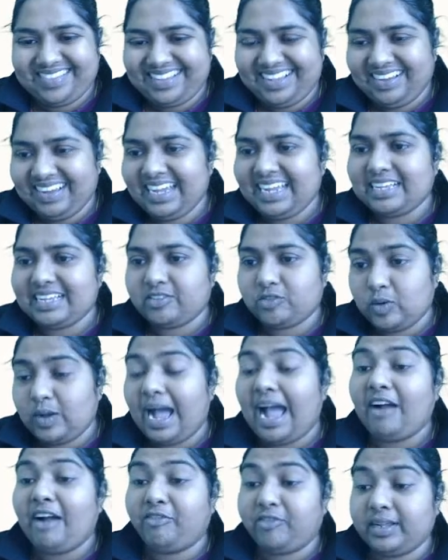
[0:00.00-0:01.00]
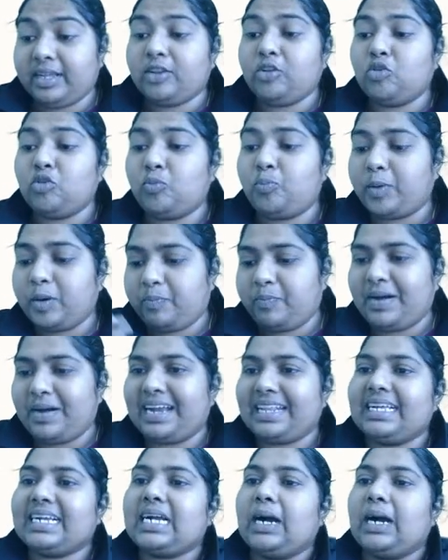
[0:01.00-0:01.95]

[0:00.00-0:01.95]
Okay, so after you prepare the